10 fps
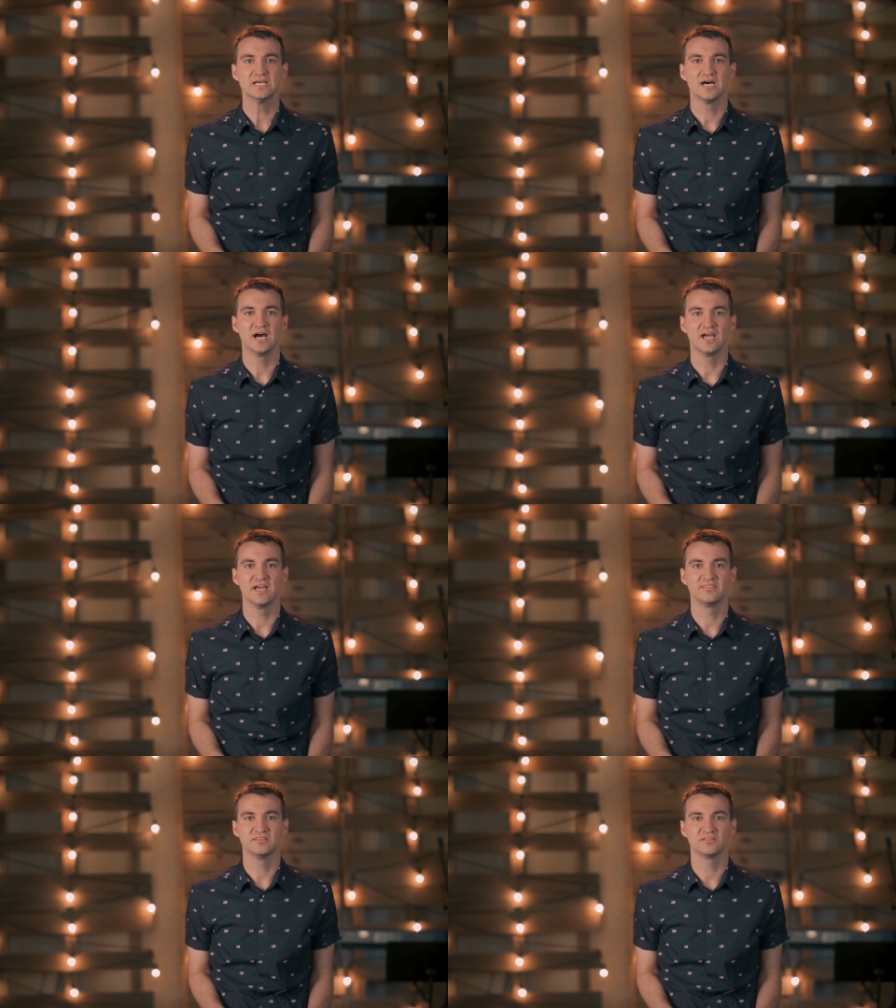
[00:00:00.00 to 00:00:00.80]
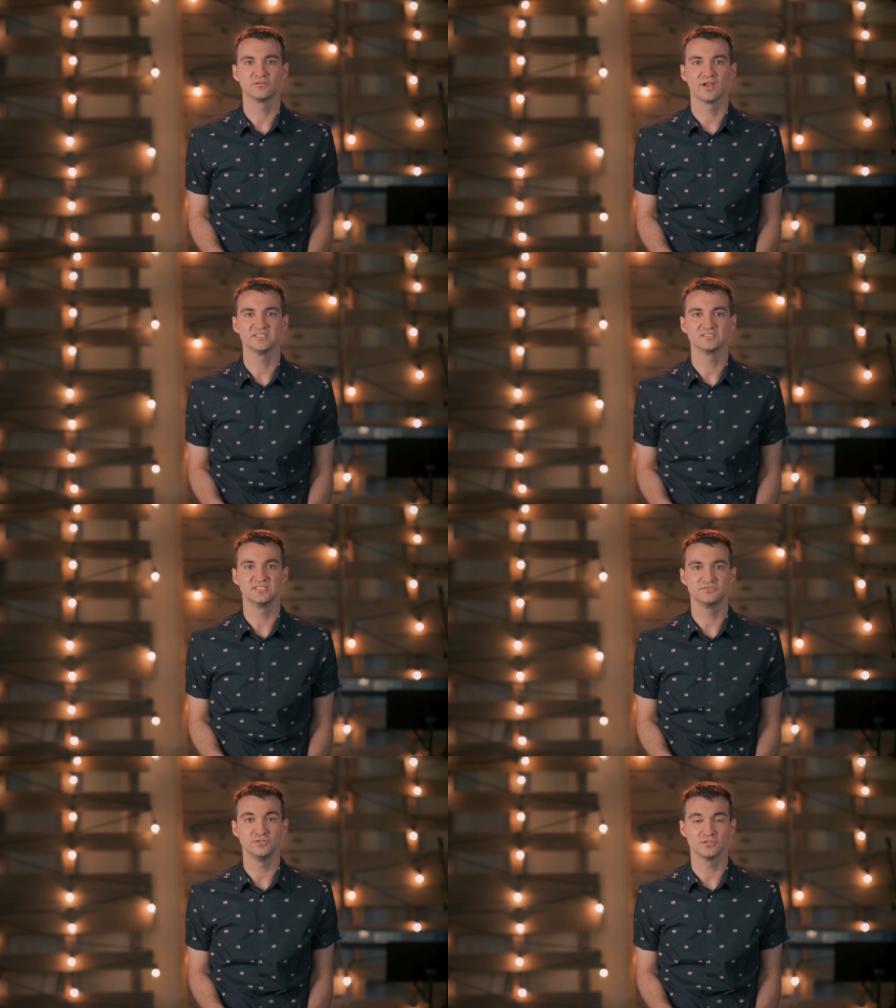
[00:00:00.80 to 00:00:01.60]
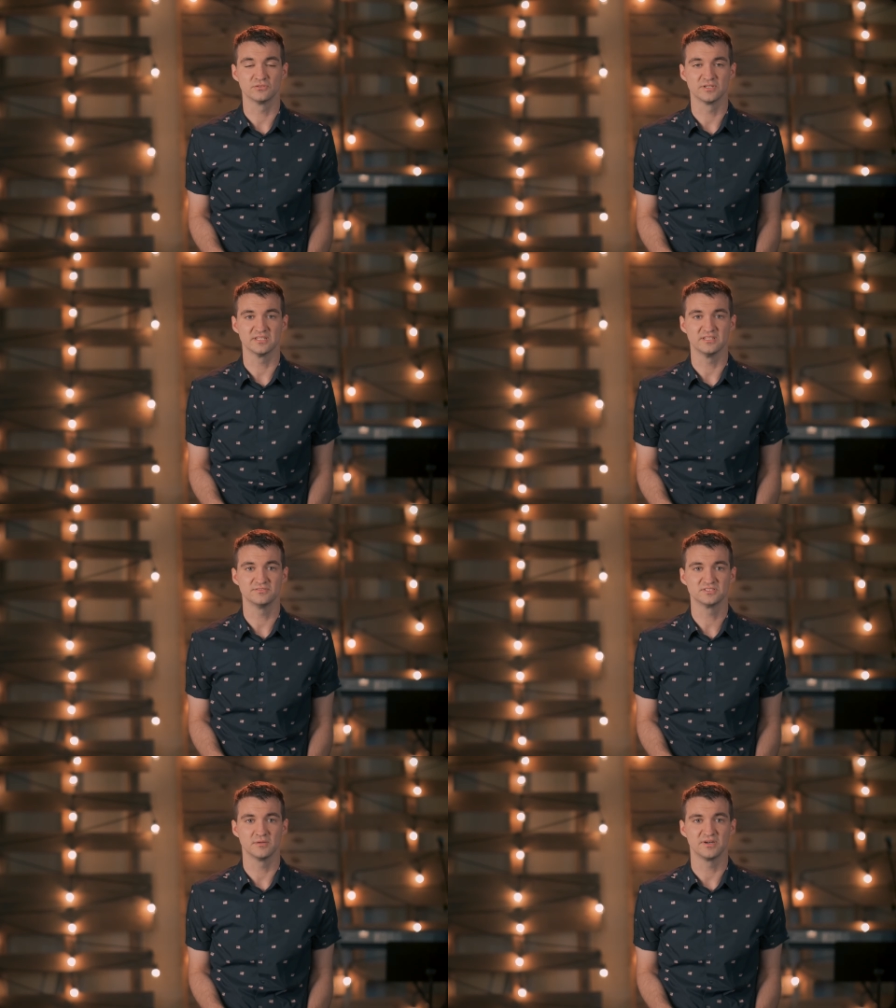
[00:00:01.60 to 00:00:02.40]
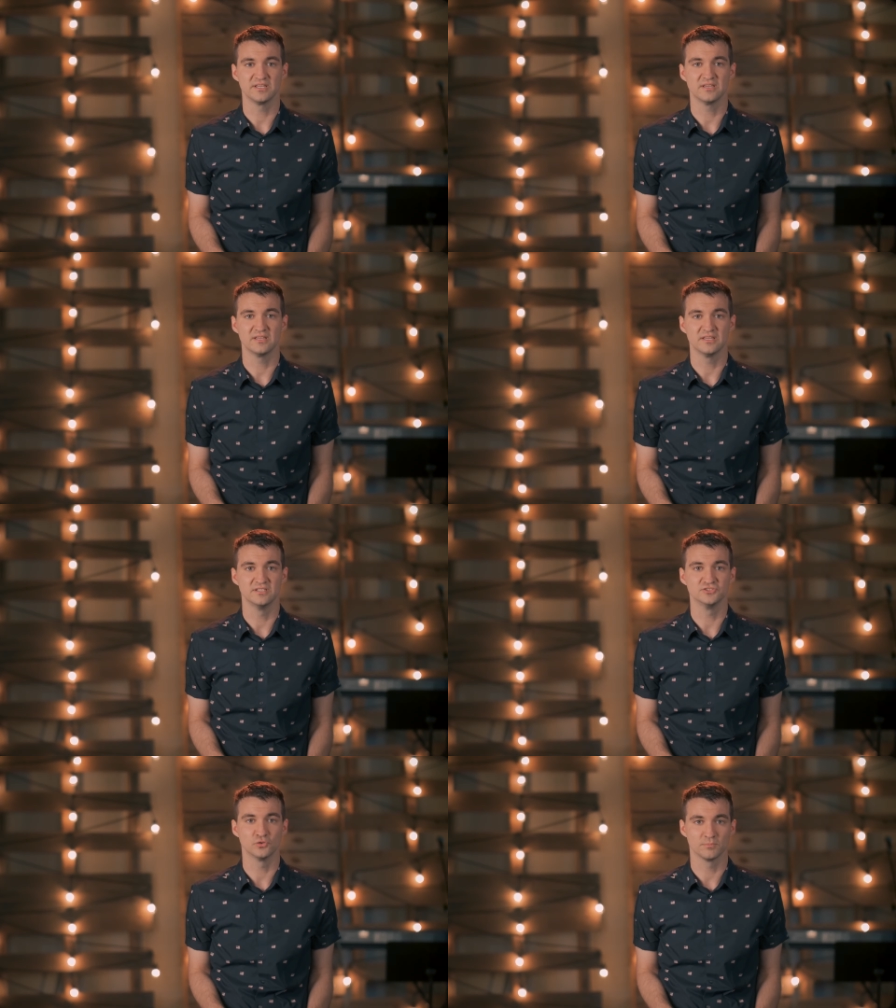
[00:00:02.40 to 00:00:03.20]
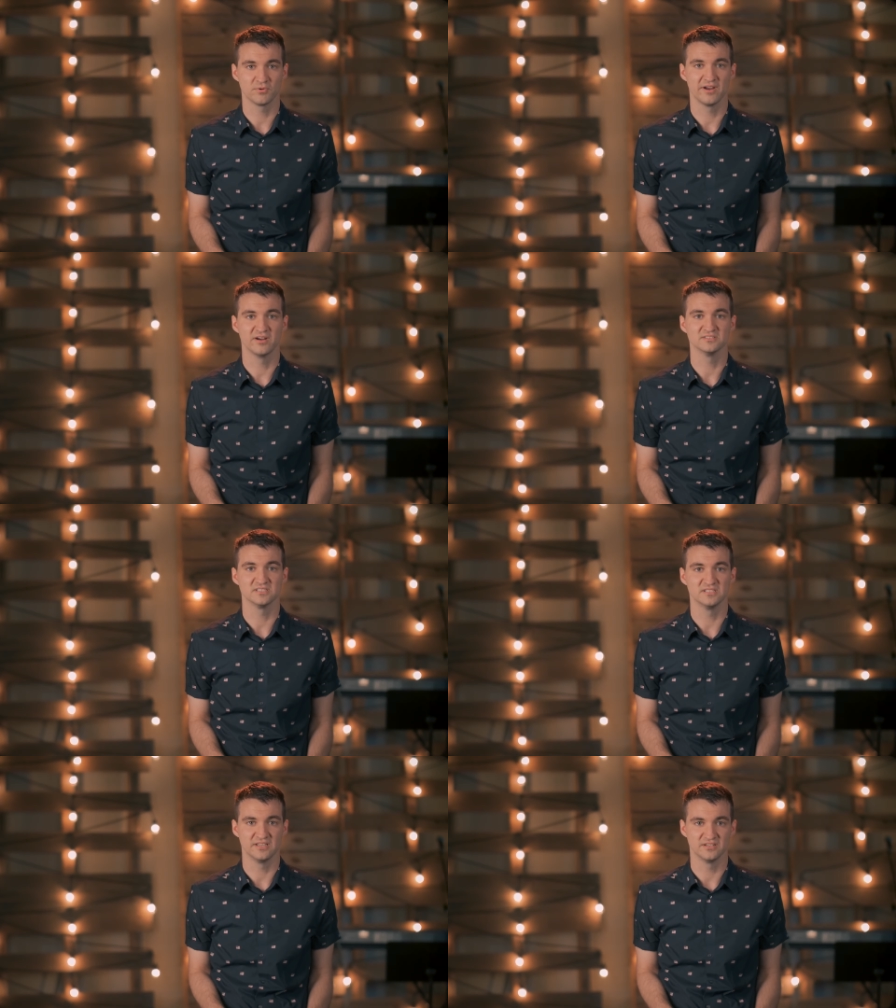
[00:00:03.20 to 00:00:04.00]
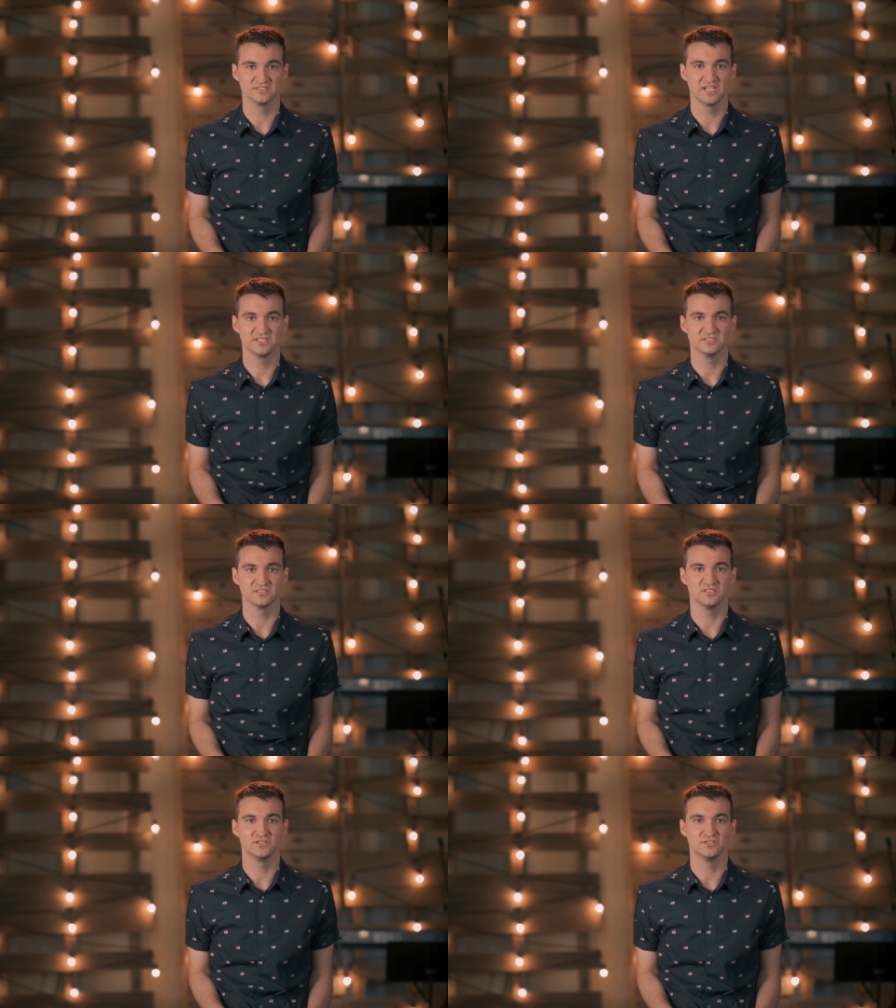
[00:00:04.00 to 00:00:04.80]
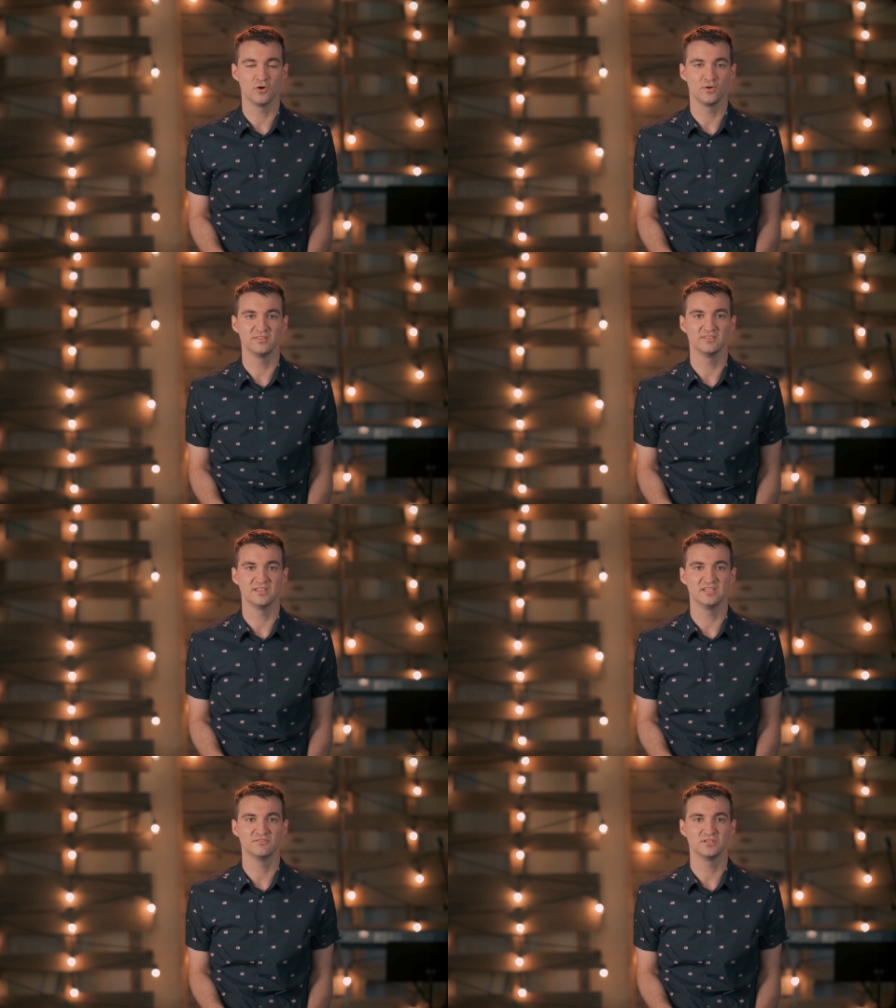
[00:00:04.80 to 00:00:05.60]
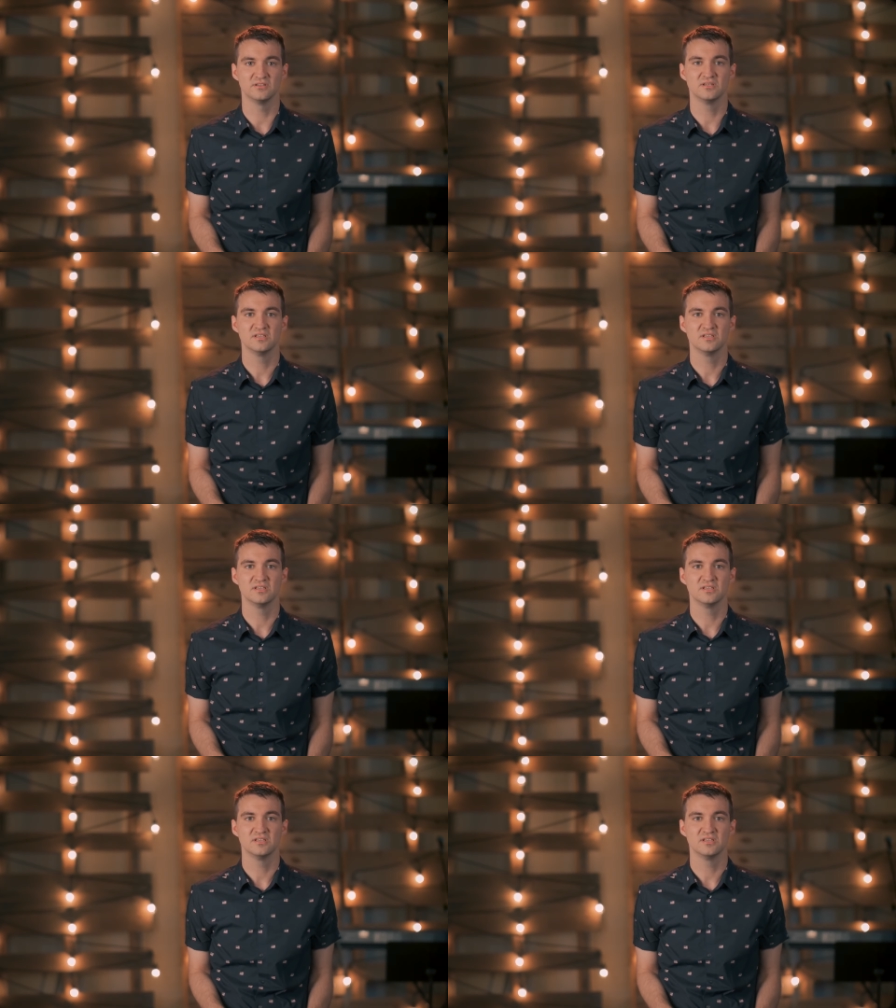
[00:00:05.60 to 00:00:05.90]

I, I think the greatest gift you can really give somebody is your prayers and intercessions and knowing that even